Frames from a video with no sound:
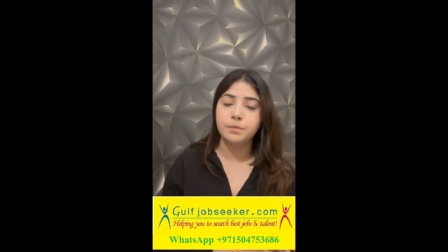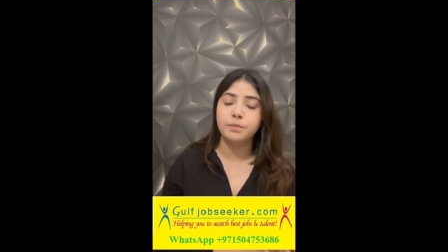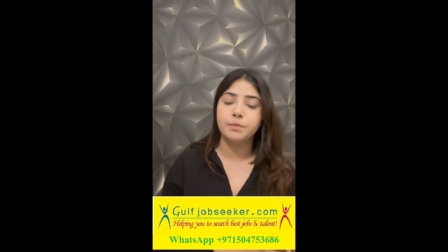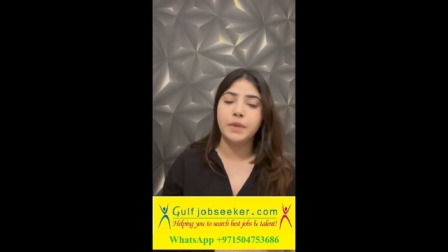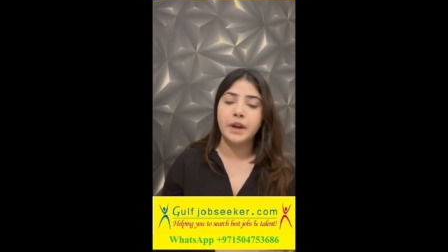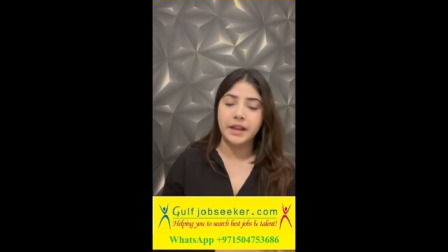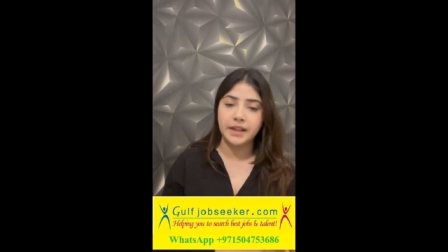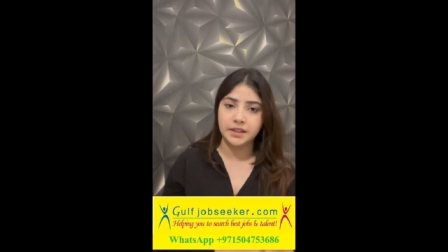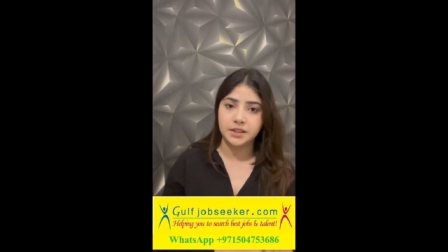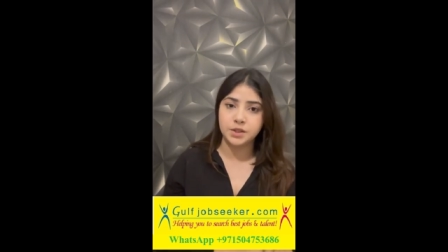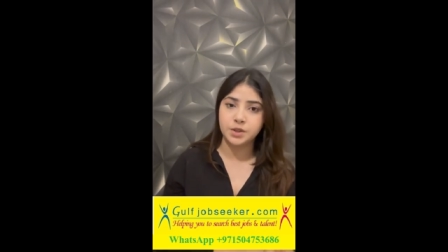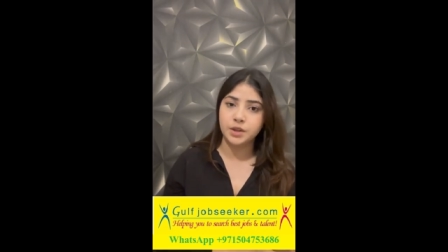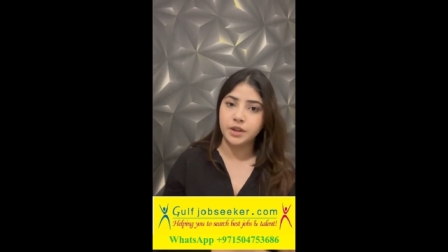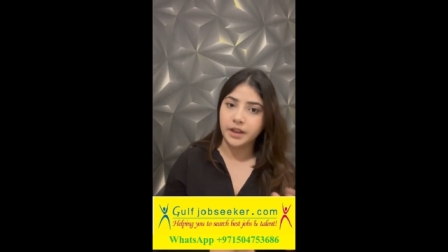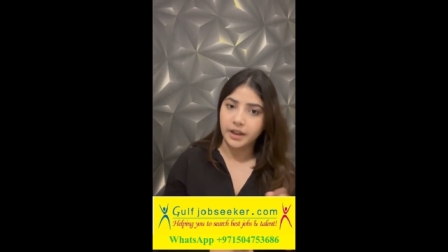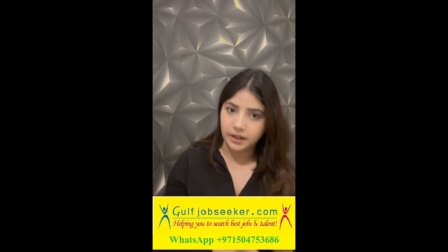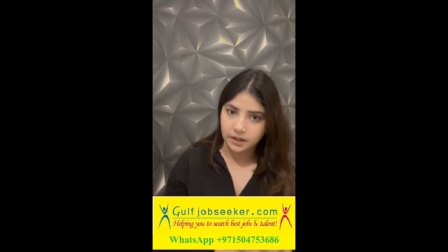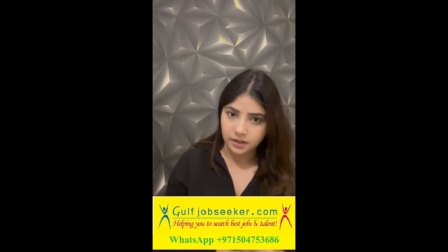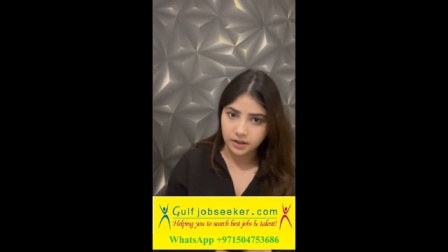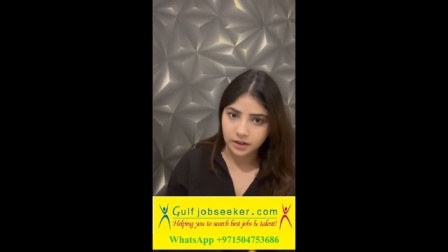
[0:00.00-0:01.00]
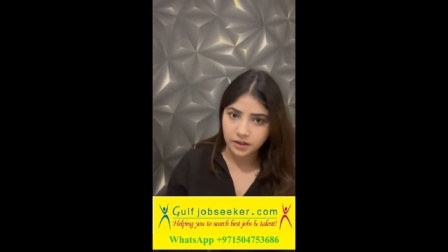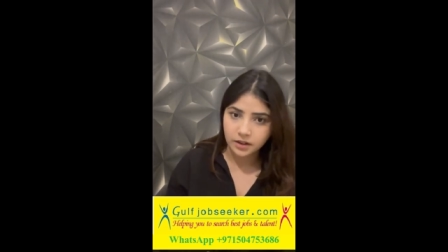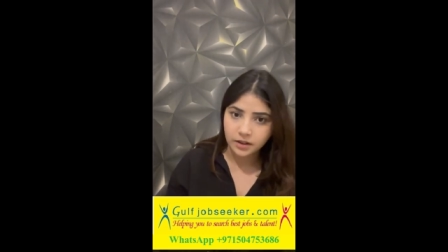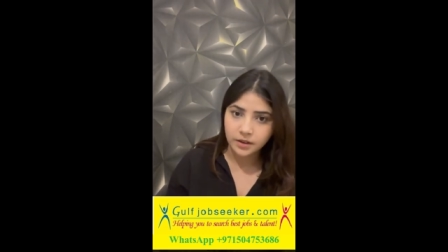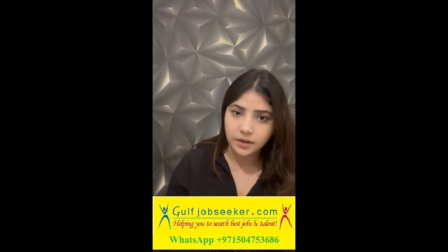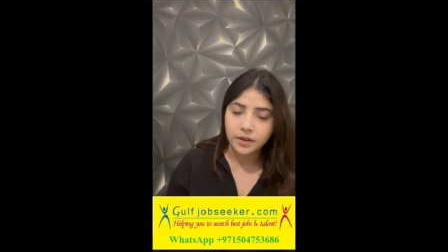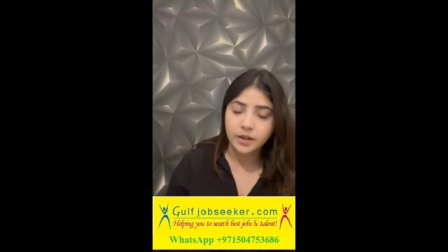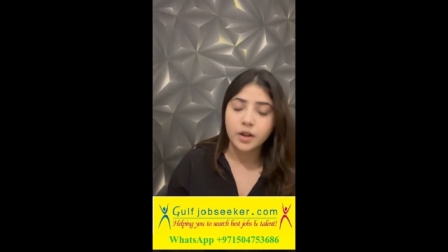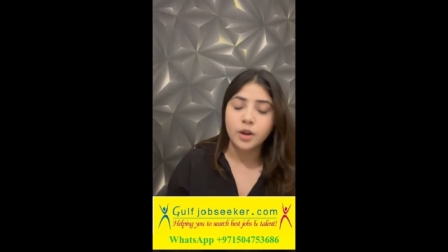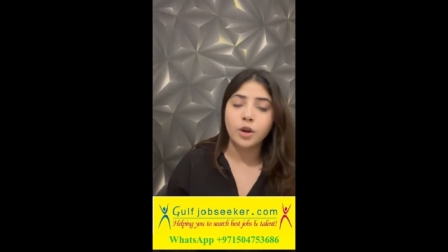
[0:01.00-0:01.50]
buys together,
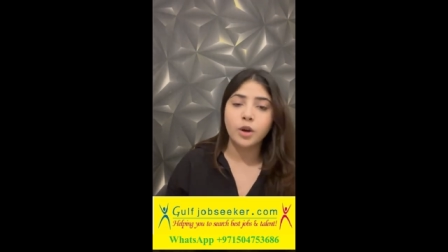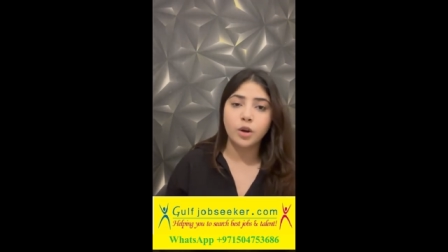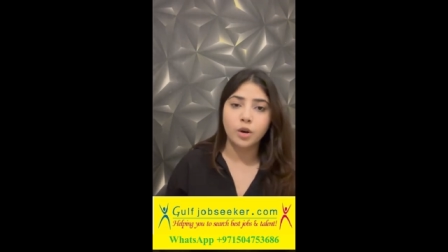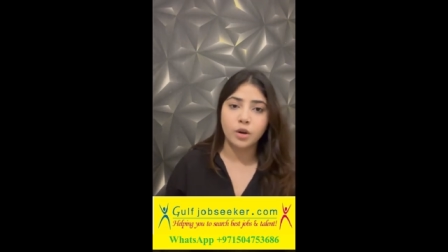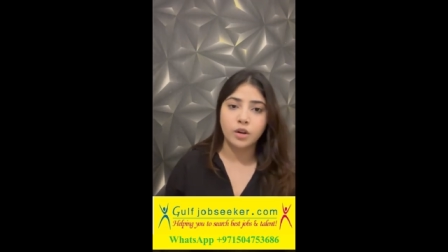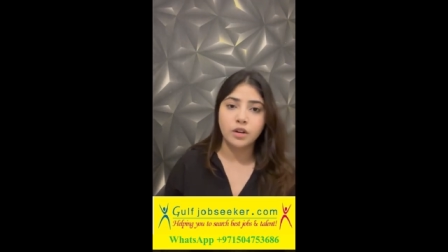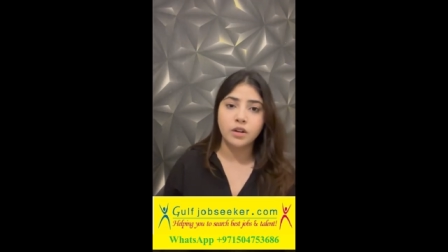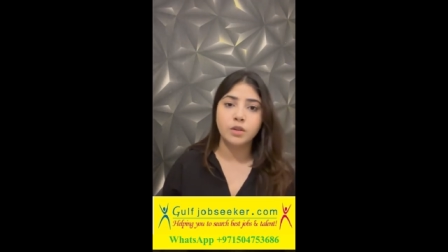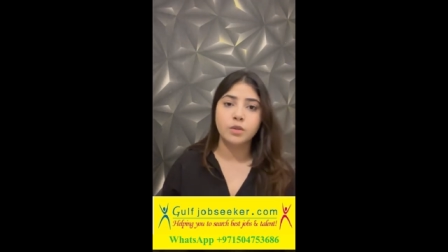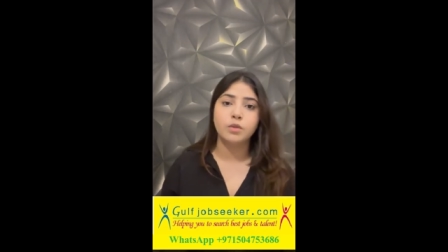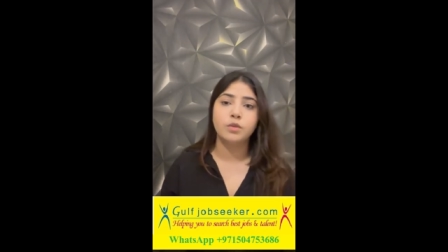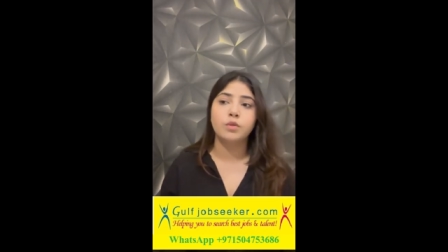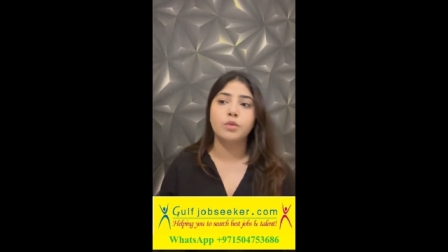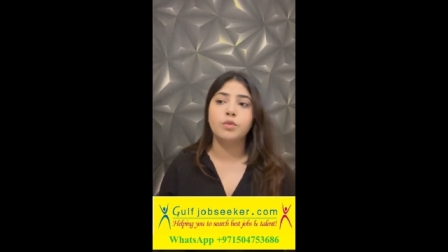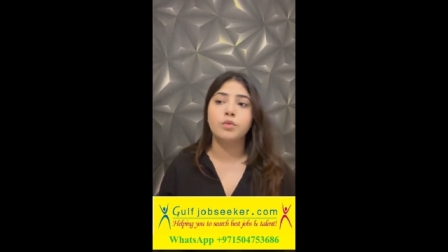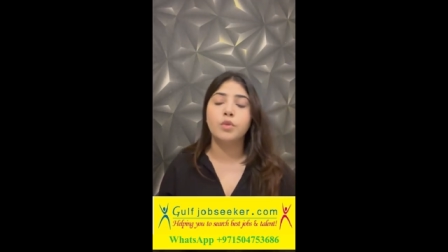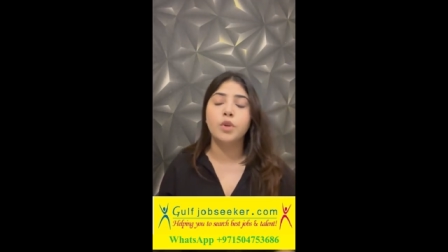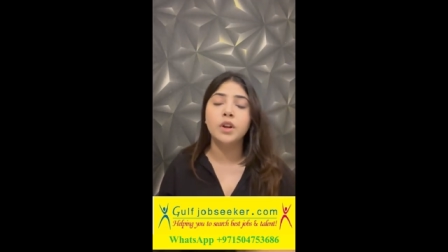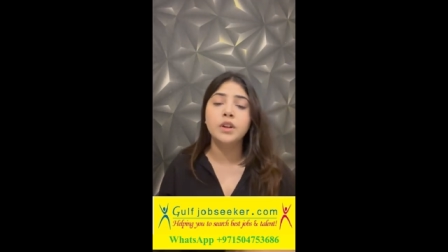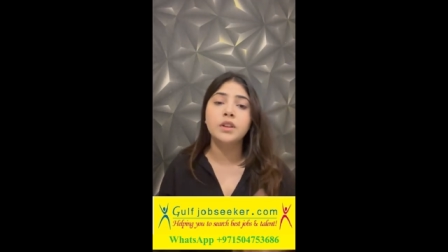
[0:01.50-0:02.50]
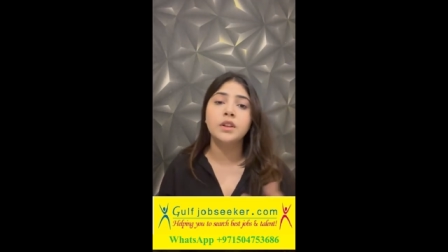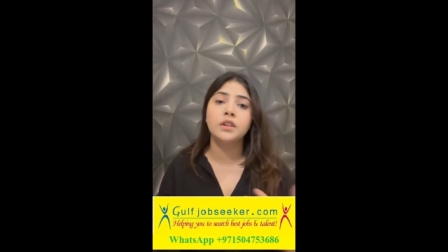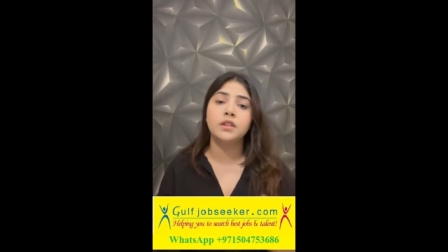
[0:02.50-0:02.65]
or what